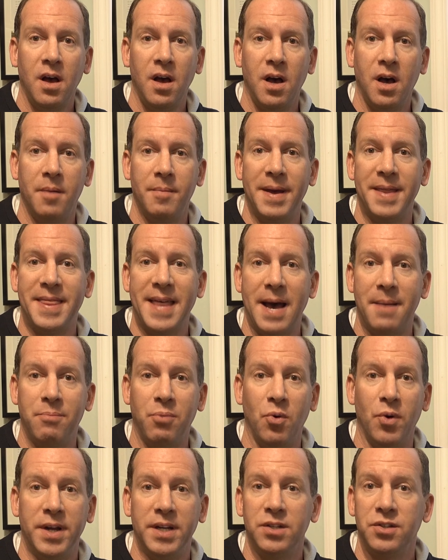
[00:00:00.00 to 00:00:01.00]
um, at
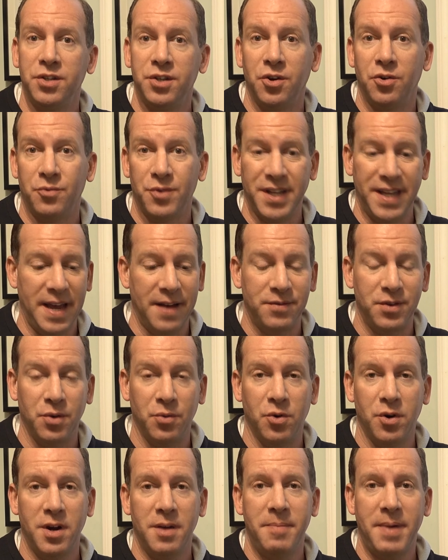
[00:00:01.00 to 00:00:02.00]
that point. So you don't really have to
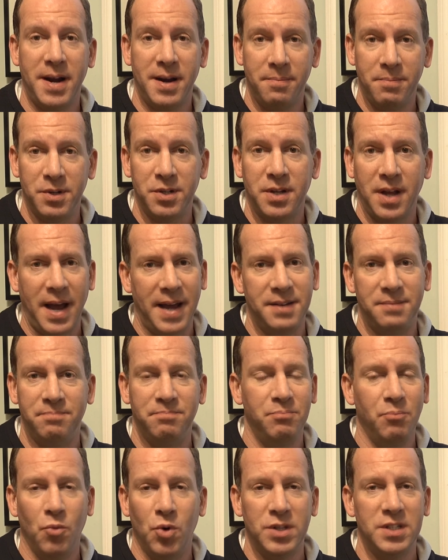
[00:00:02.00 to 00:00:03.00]
worry about it, but I,
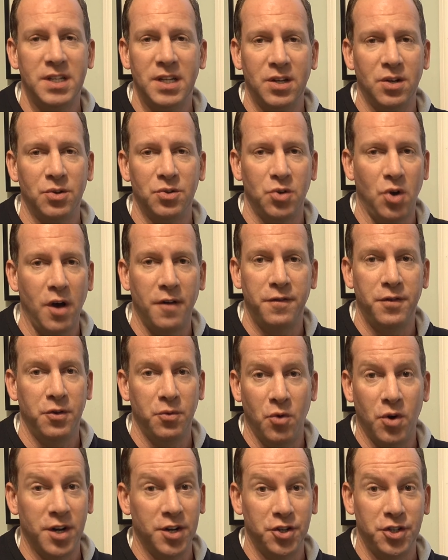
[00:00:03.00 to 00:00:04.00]
once it goes off,
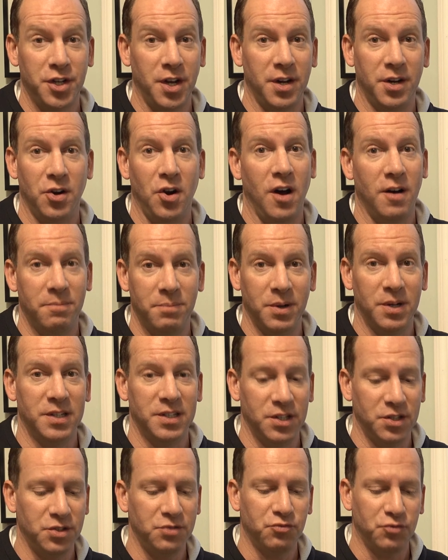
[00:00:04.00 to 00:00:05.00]
you wanna shut it off
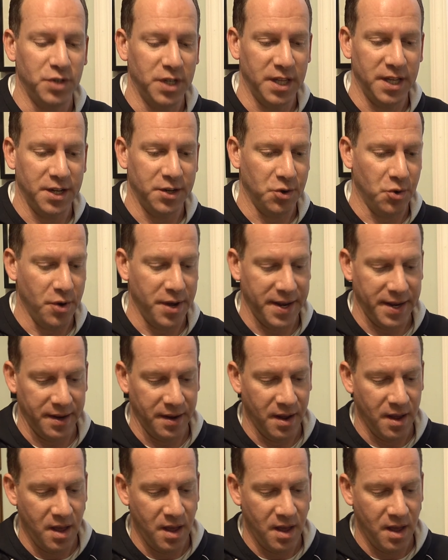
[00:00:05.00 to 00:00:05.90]
because it's really annoying.